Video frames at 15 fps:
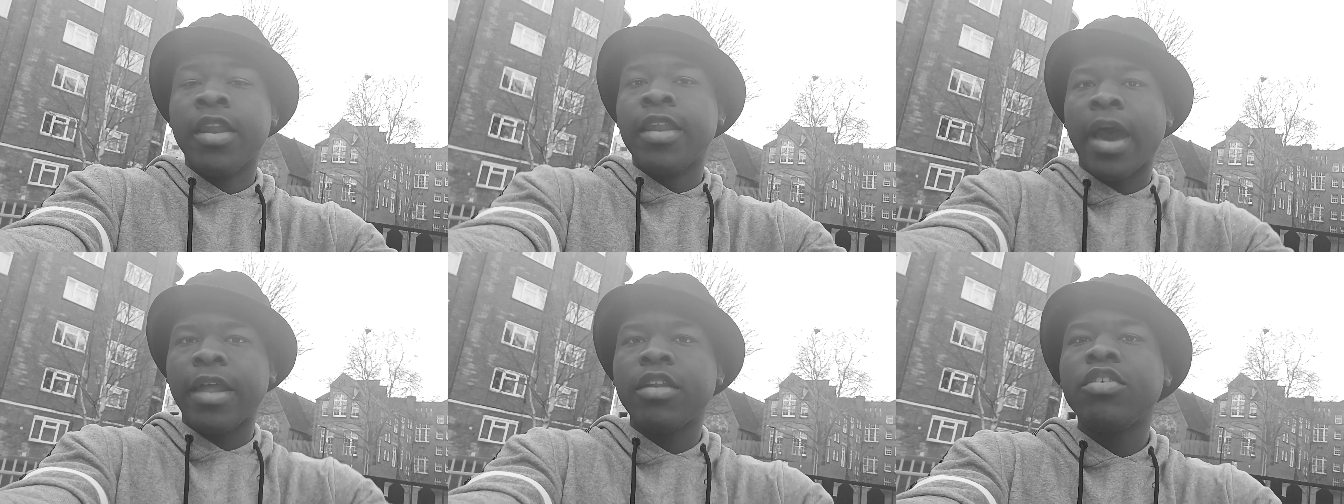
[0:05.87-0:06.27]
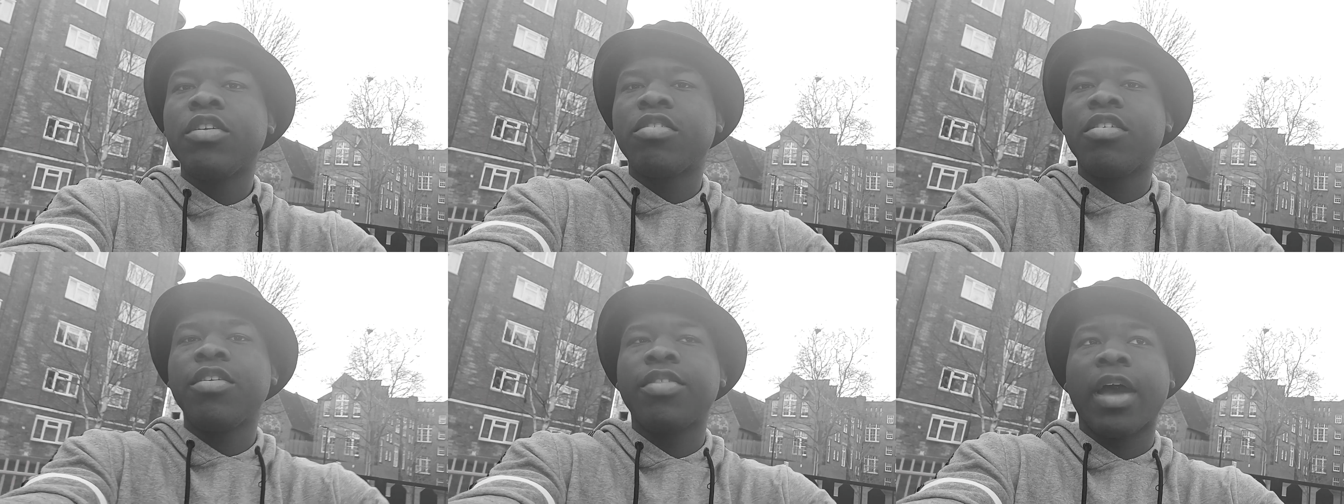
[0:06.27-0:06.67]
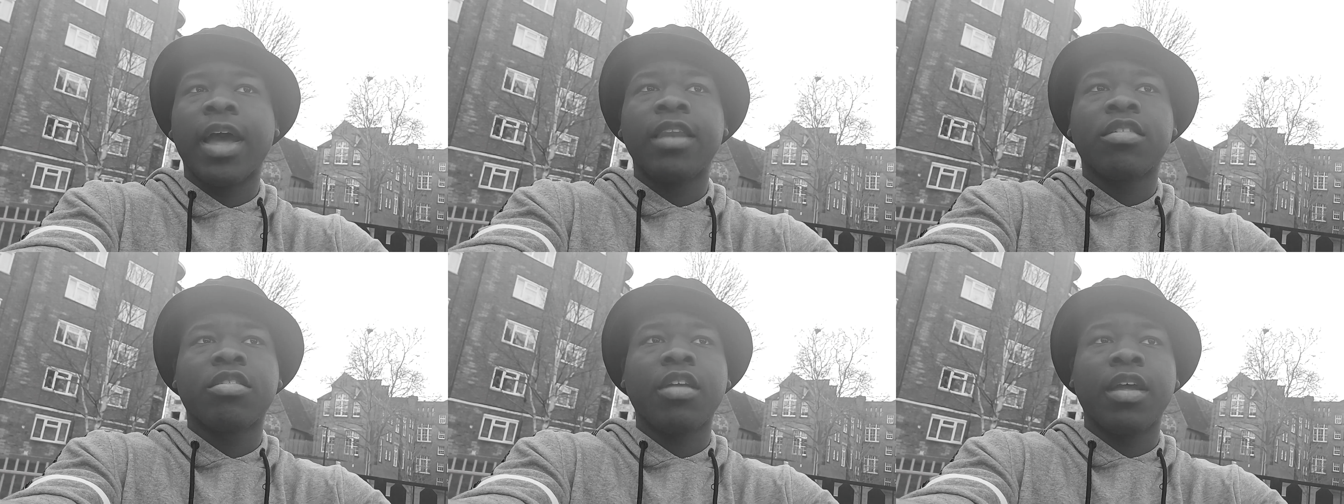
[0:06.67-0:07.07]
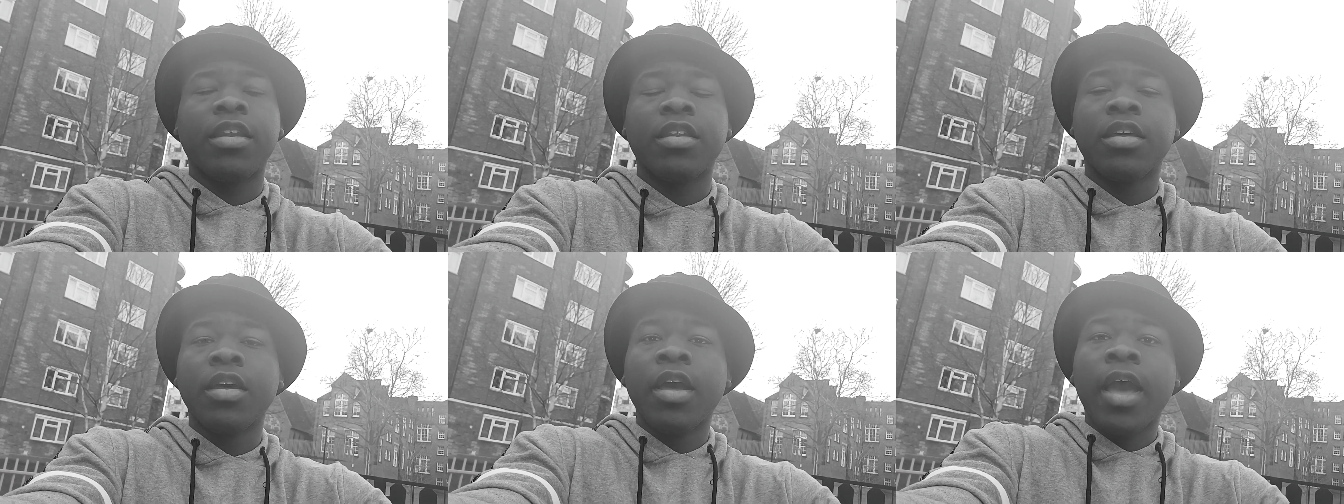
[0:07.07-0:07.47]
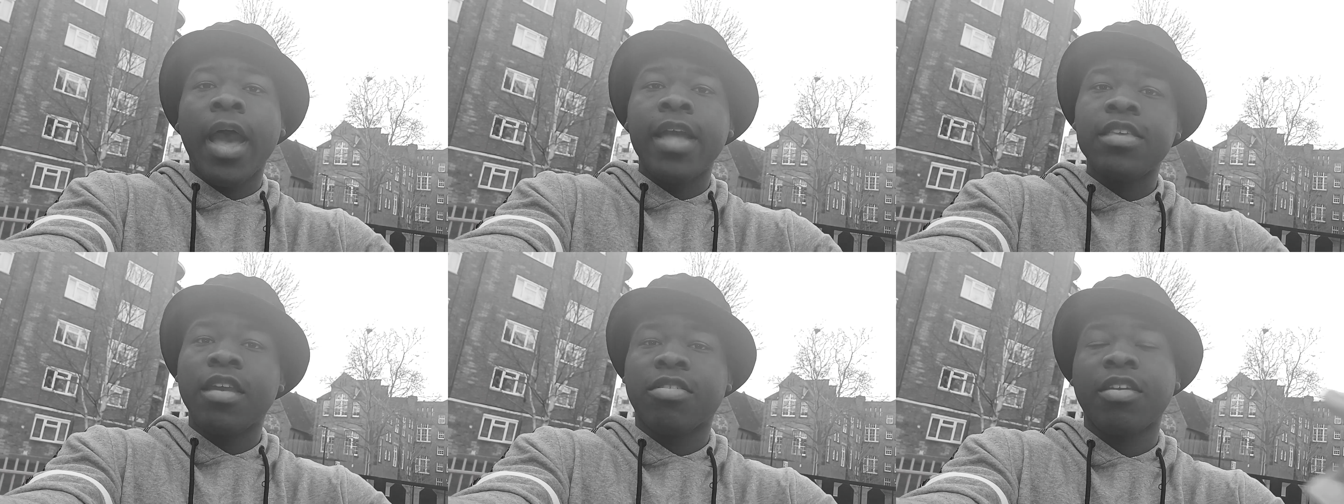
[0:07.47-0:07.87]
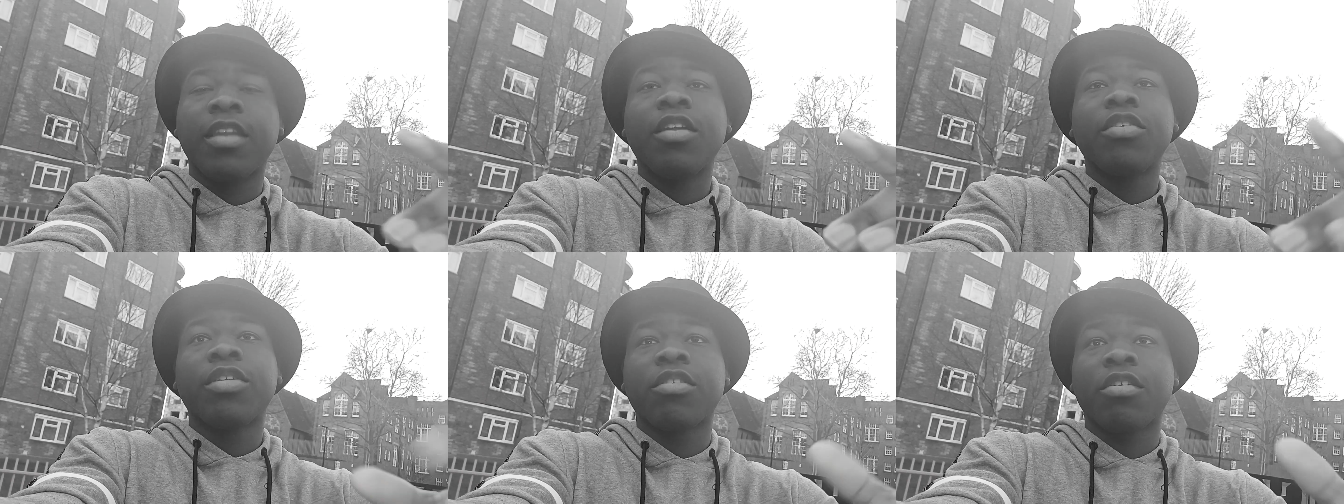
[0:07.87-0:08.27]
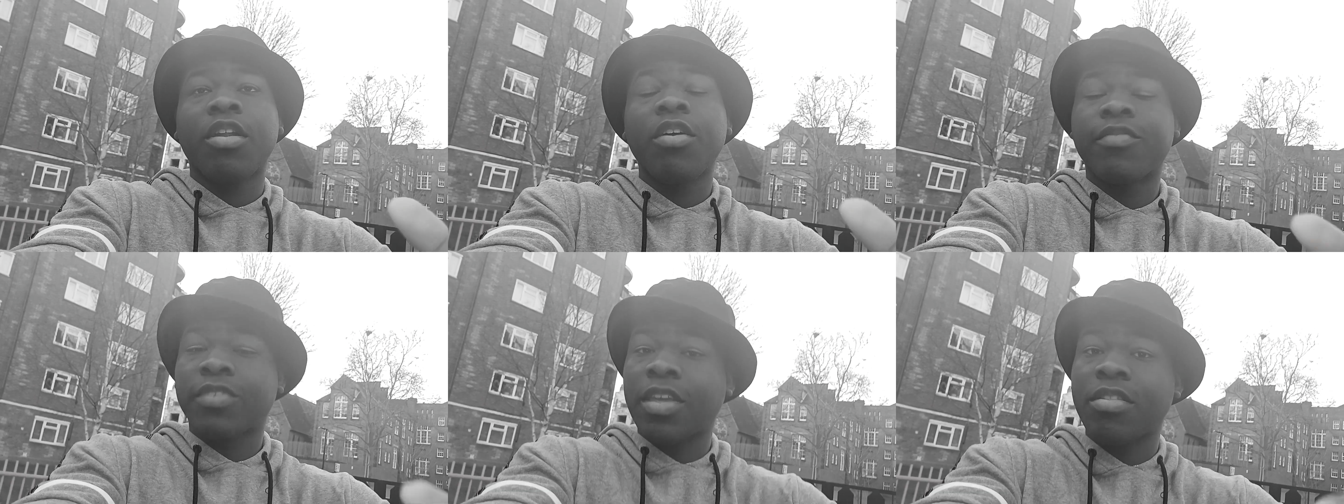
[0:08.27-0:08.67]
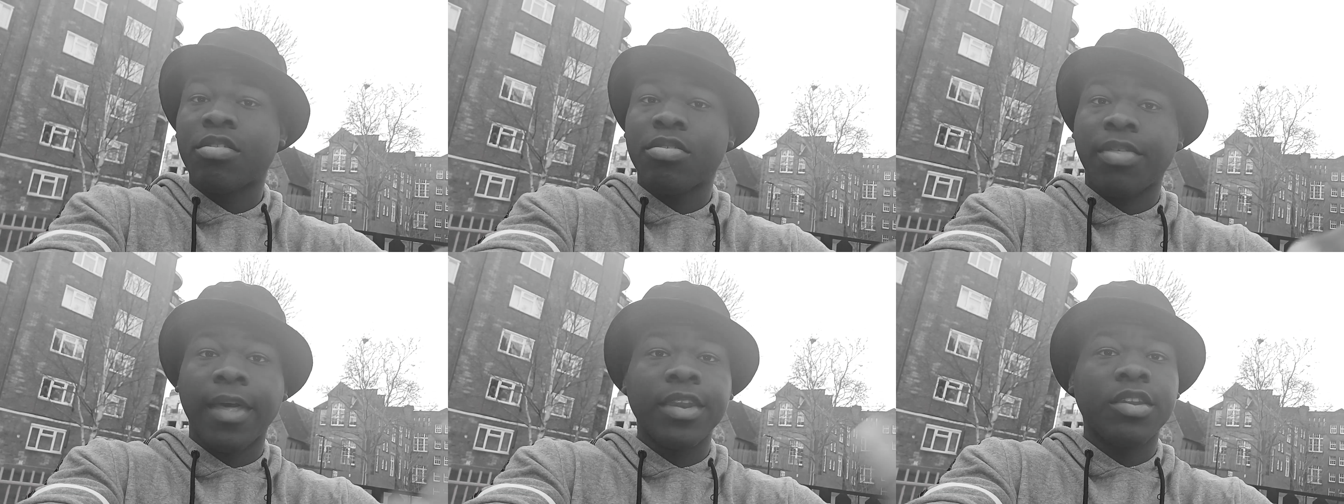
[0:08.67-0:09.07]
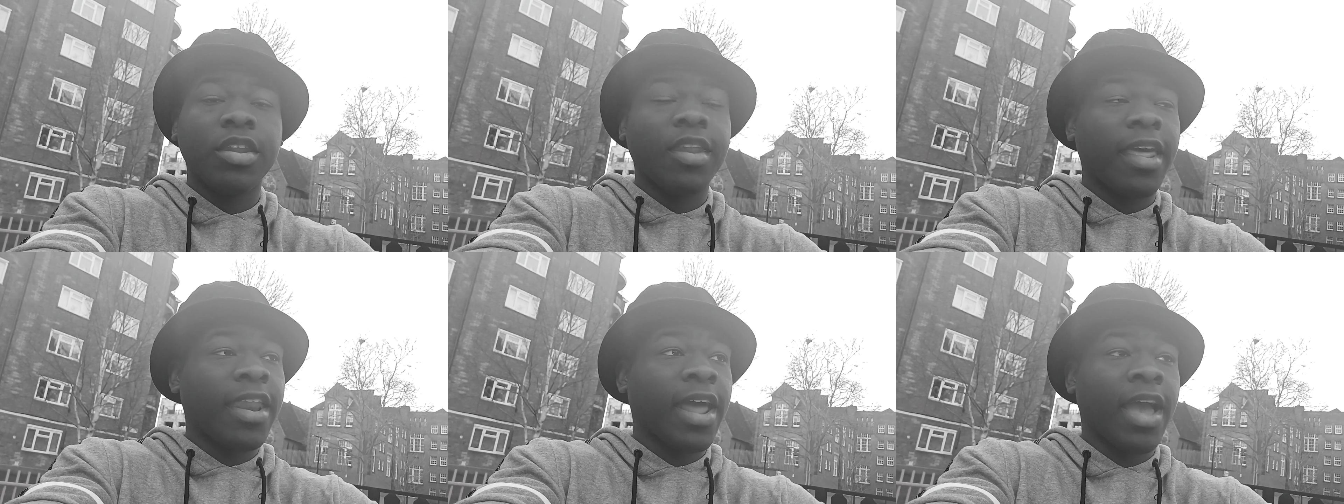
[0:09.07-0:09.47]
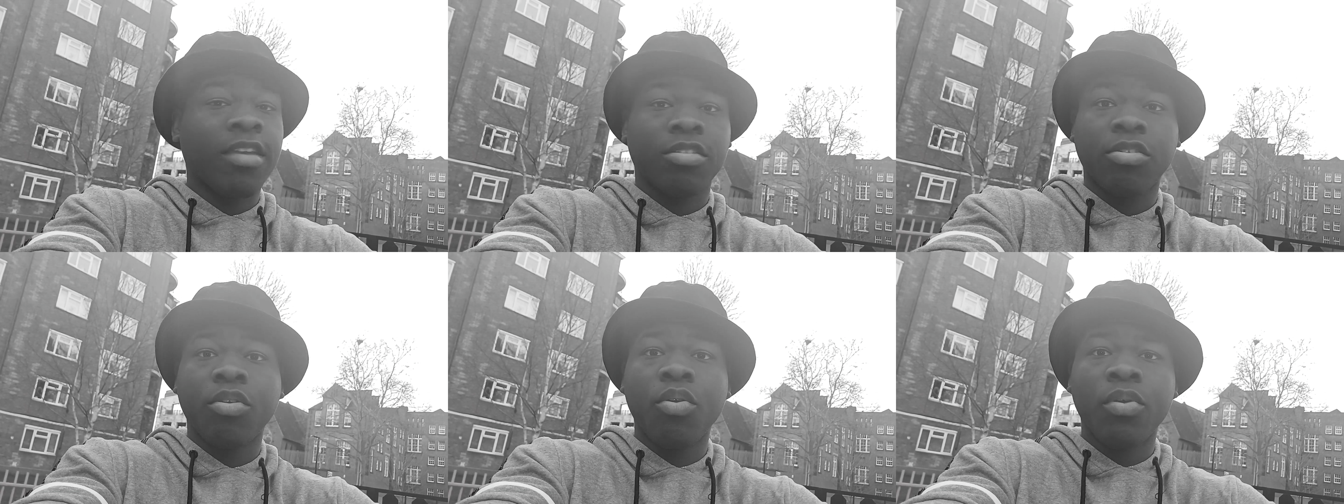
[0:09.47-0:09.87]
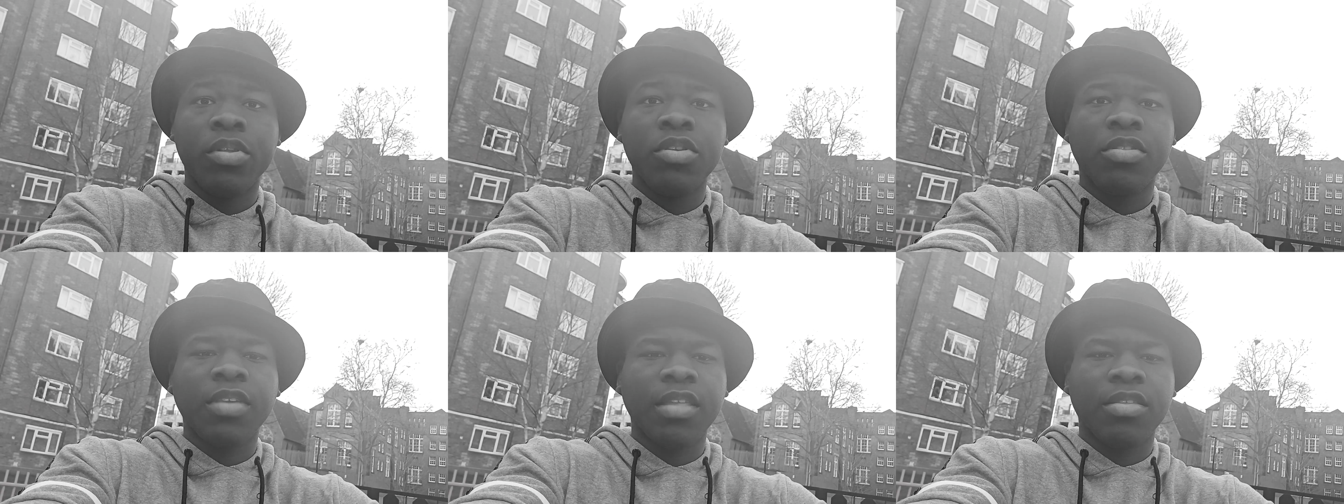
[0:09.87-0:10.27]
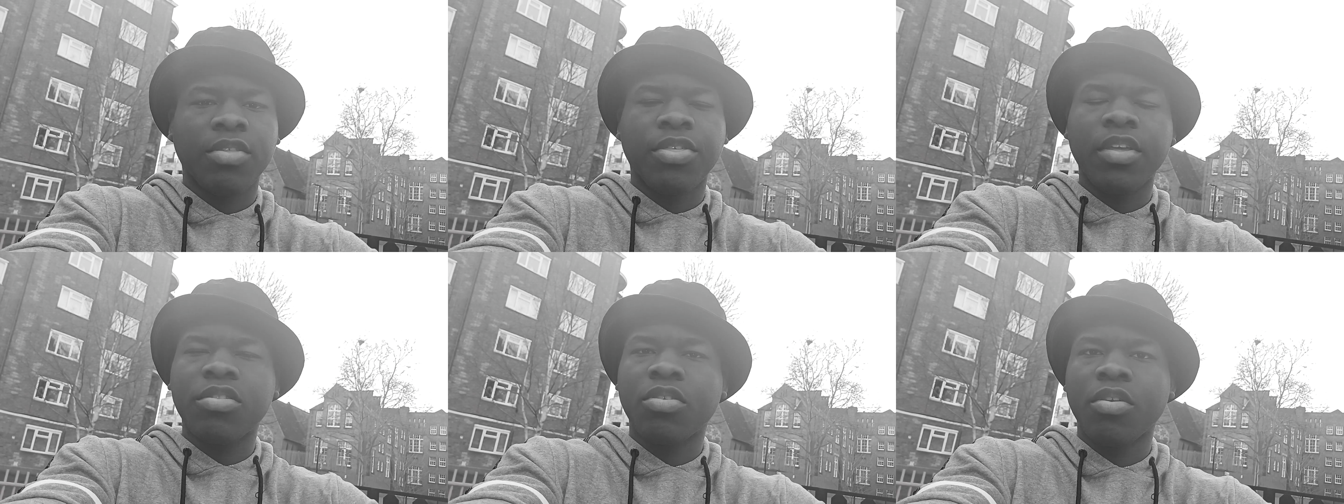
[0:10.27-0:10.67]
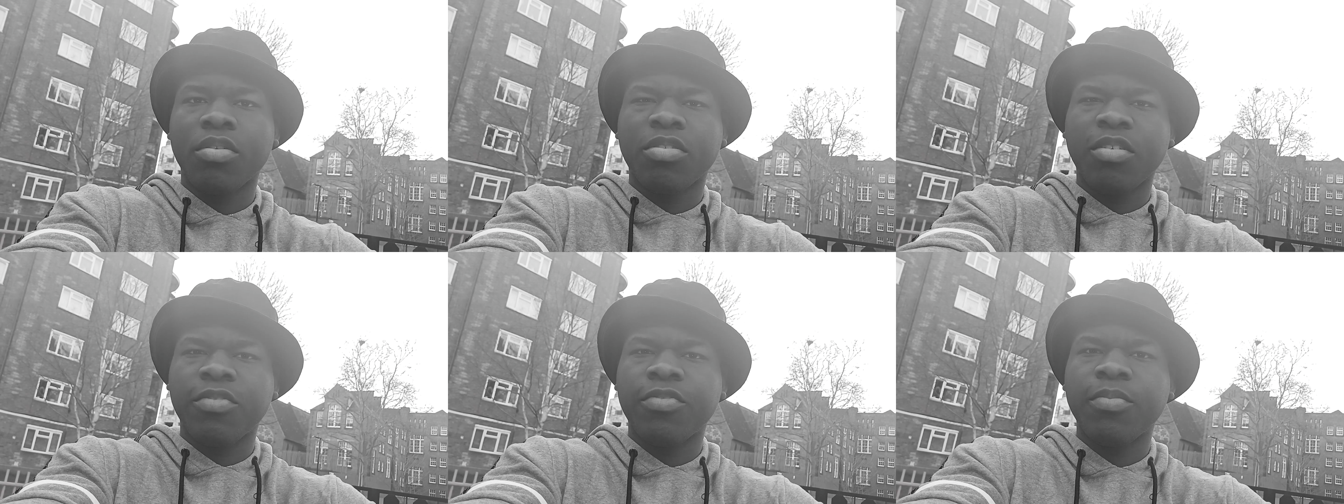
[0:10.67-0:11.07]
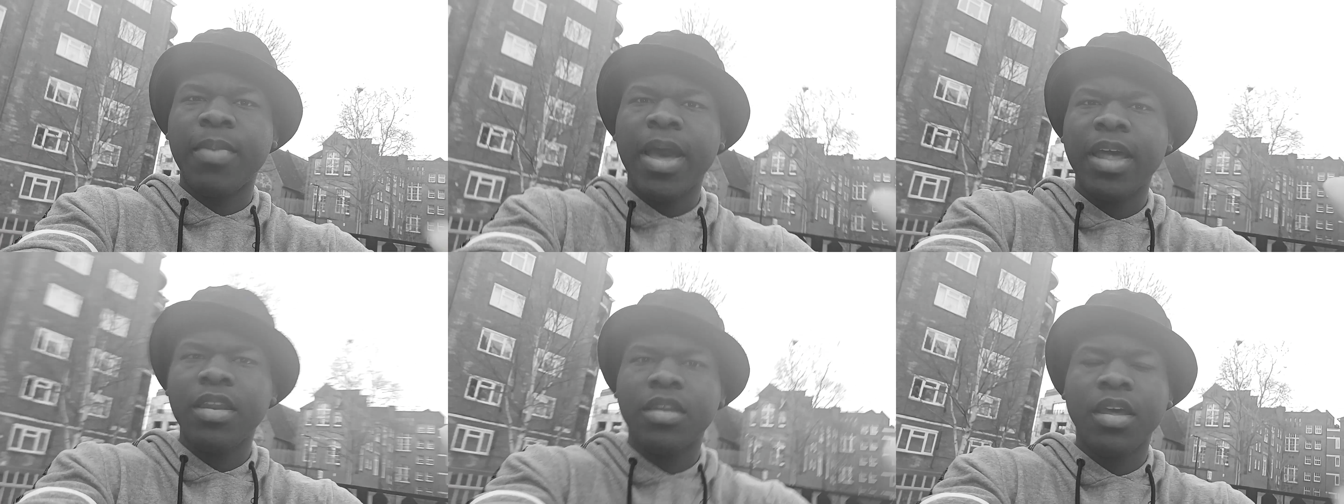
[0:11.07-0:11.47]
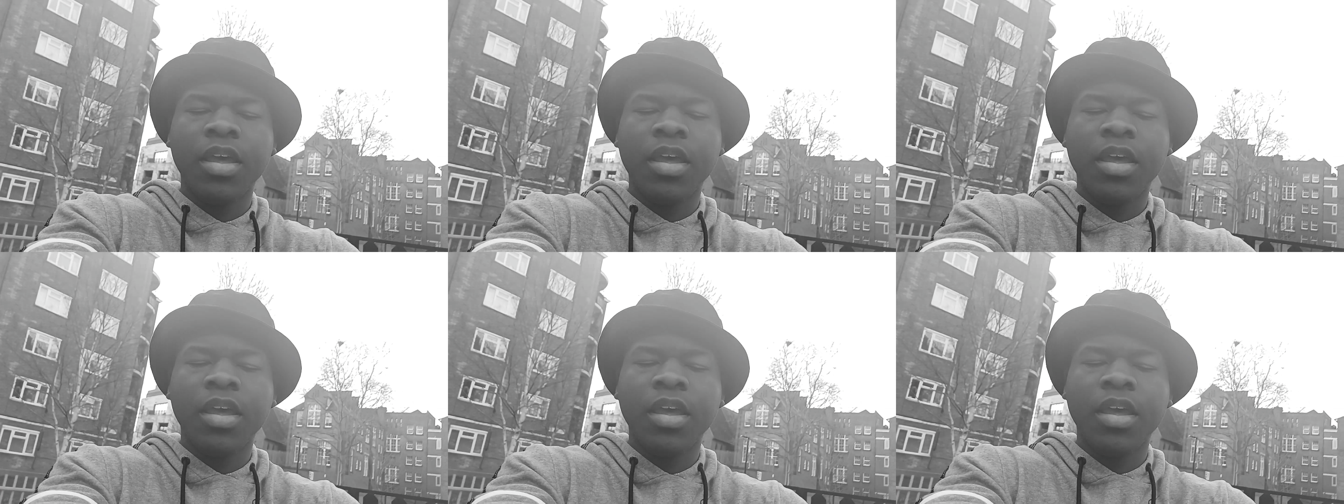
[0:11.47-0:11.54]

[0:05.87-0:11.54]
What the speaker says: Now, I know you see the handstand, and yes, I know there's a lot of kids that did it in high school, and you tend to think to yourself, man,